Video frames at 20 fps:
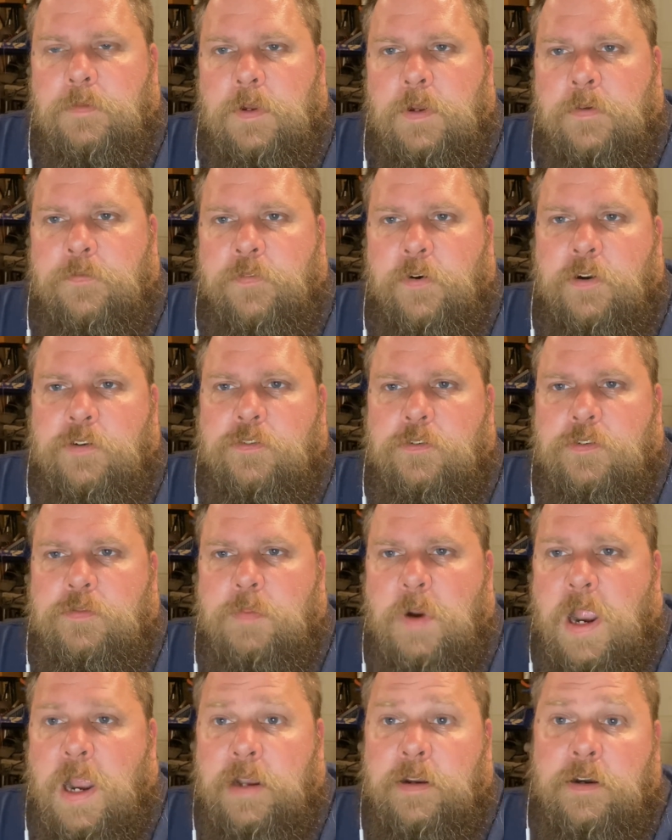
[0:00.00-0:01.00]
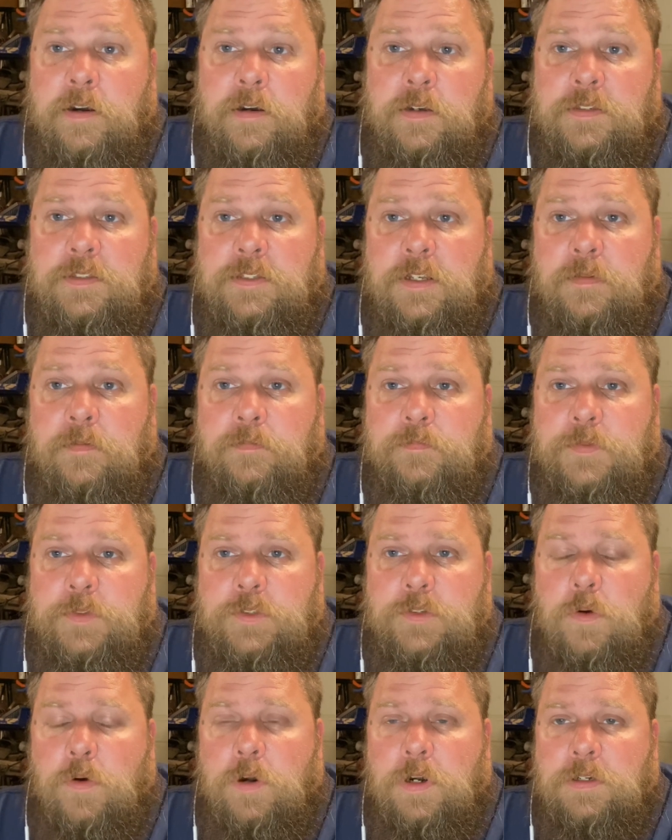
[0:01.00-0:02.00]
a first responder in some
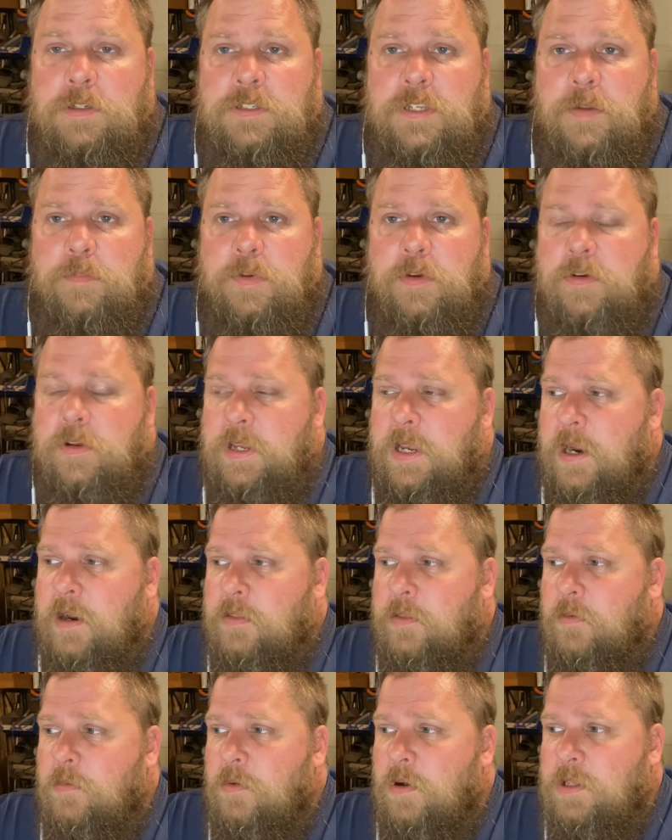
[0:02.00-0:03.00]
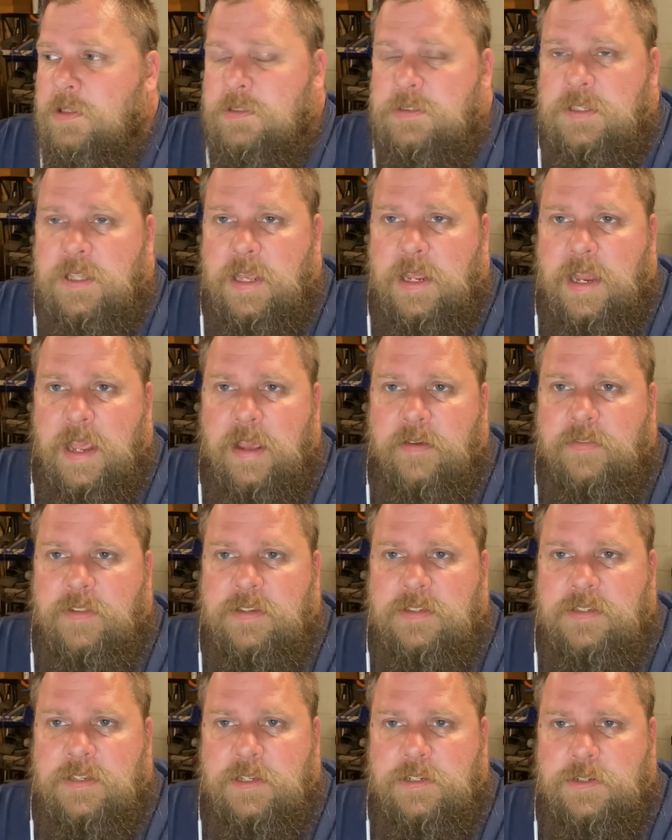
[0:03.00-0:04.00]
sort, typically are the ones that have
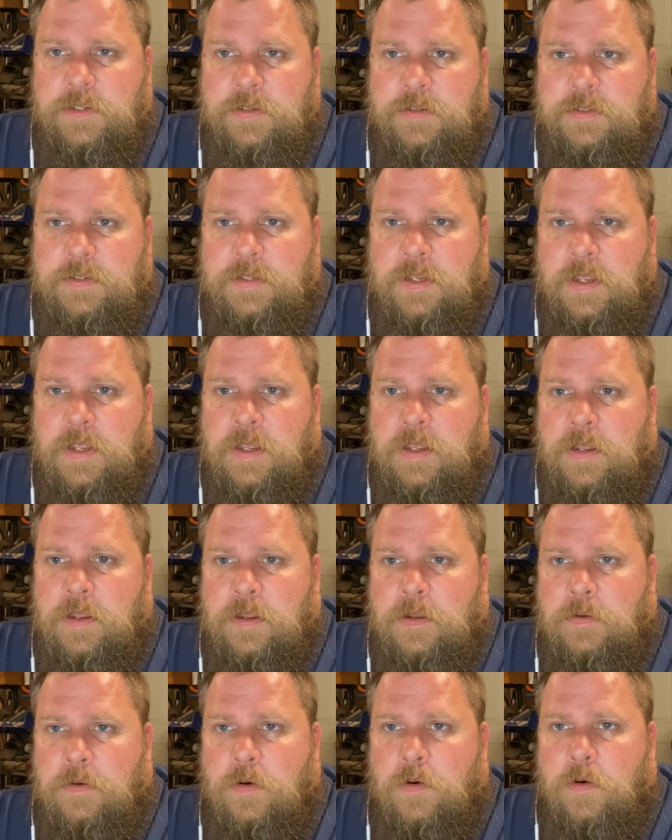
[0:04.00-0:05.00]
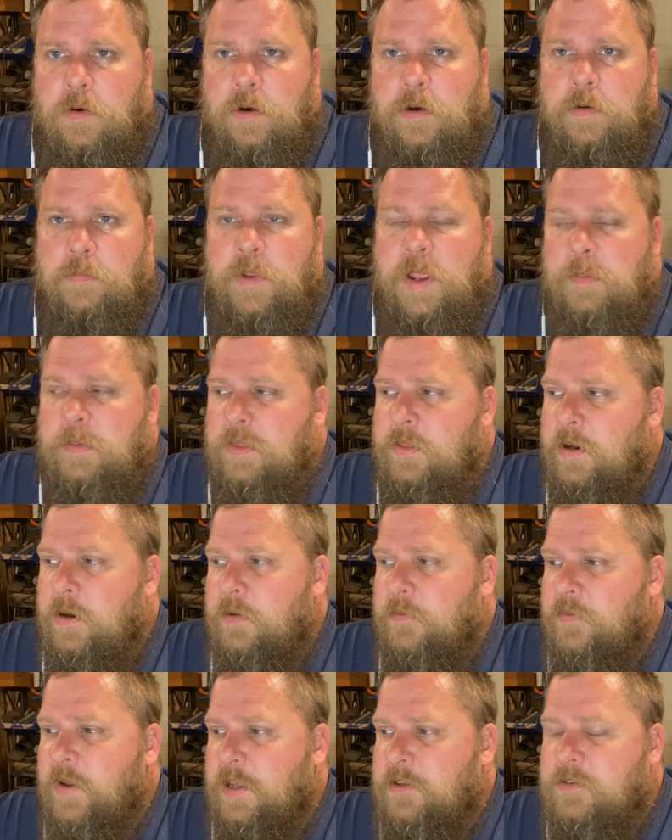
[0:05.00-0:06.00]
these issues. Or maybe
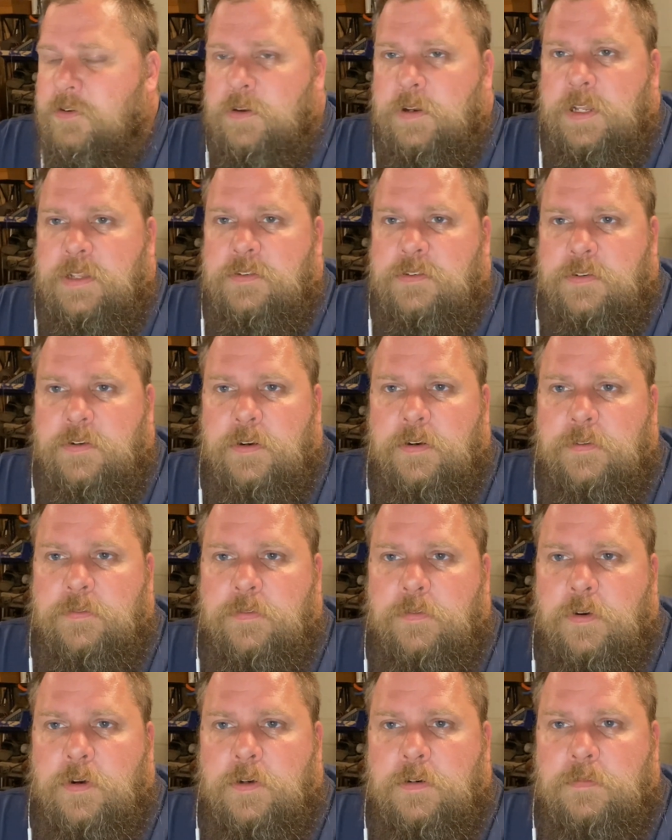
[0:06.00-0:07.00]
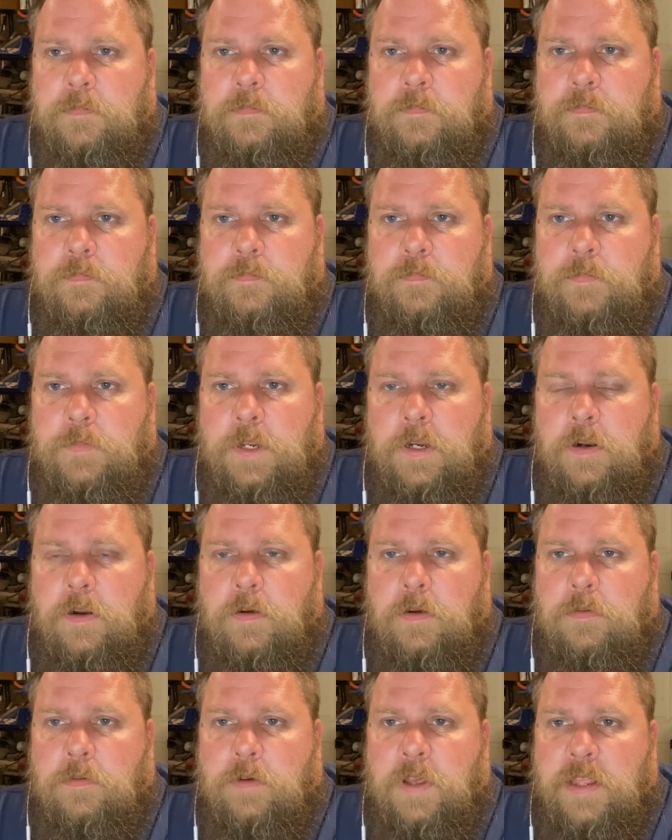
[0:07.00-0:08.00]
they're a veteran that served for,
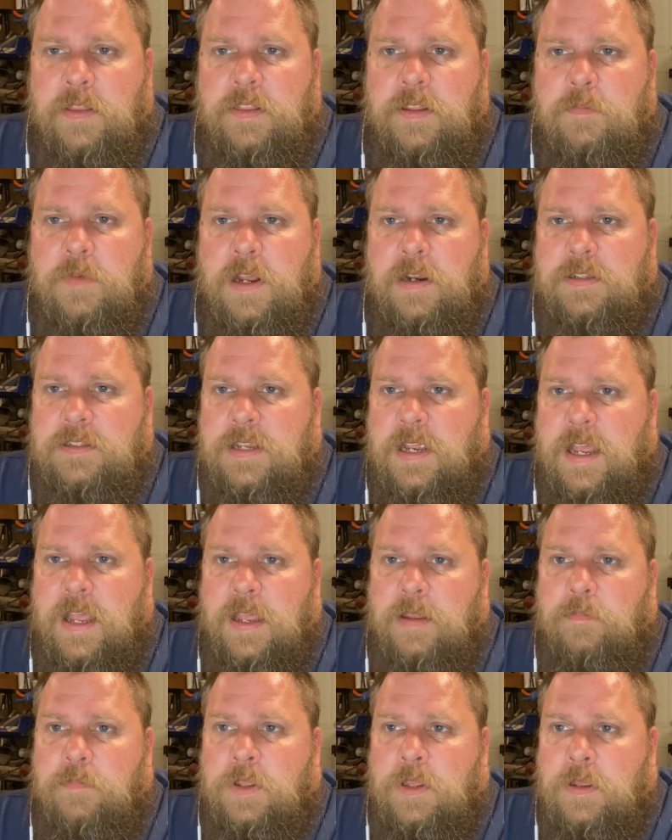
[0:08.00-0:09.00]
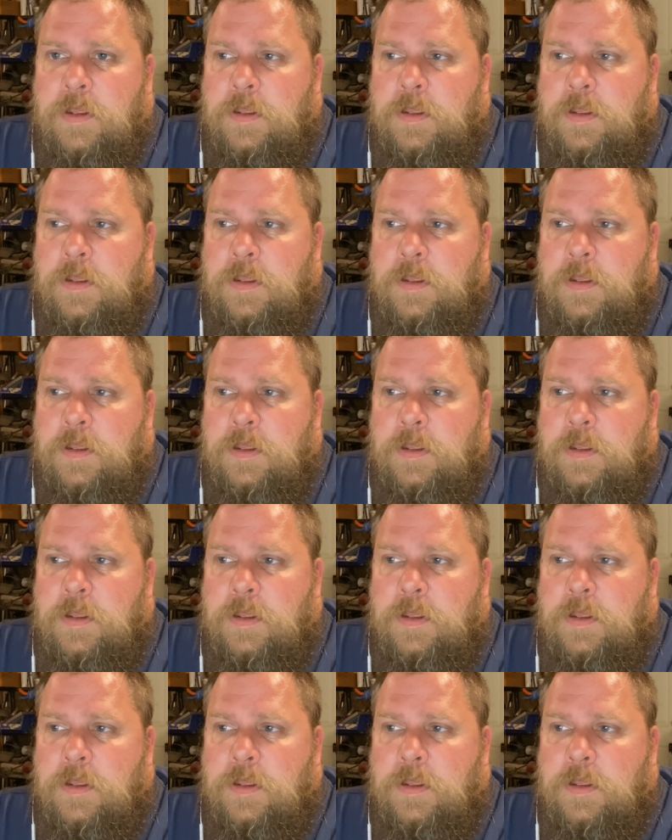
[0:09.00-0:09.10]
a lengthy amount of time.